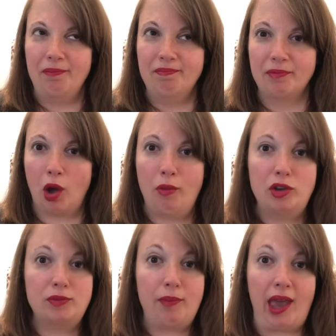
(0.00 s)

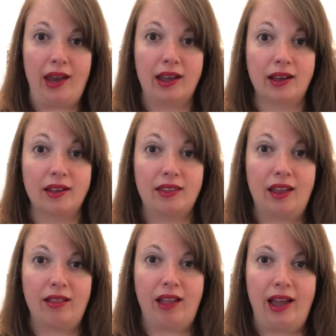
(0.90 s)
almost manic,
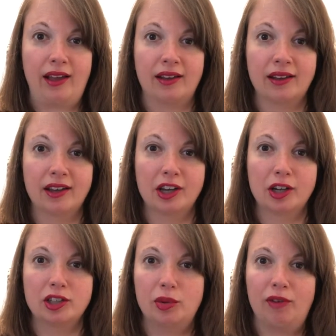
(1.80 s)
that like
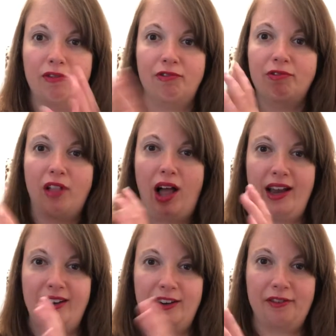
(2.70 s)
she would fly
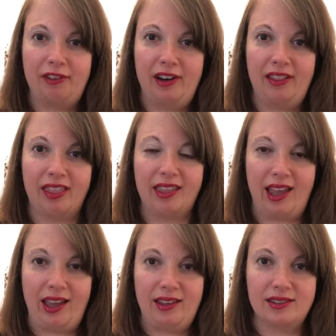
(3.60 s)
to different
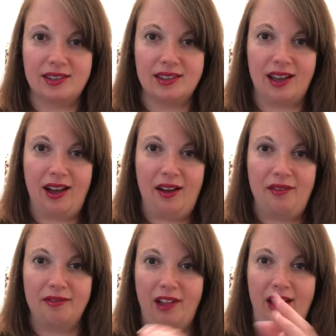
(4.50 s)
things,
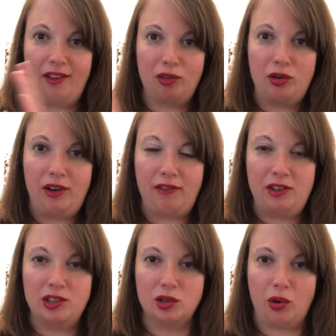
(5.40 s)
fly through
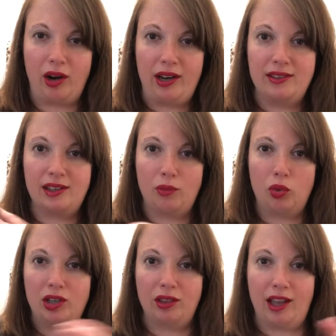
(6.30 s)
different stories, and
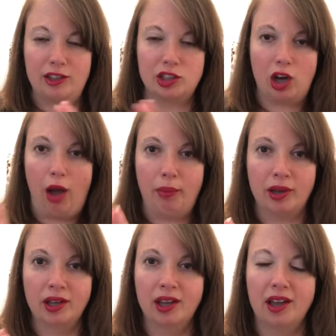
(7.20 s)
wouldn't like stop
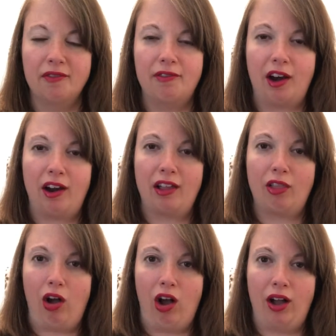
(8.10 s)
very
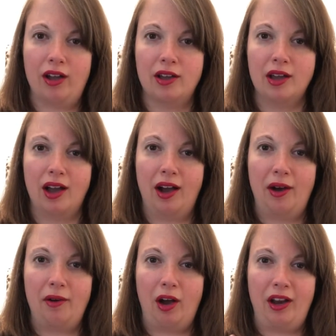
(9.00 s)
long
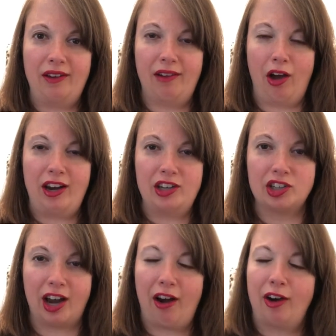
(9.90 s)
on each
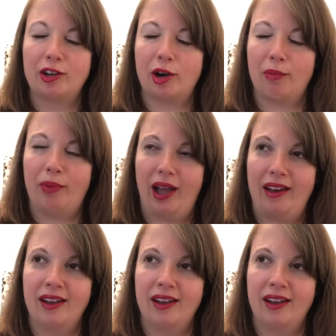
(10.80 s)
character. But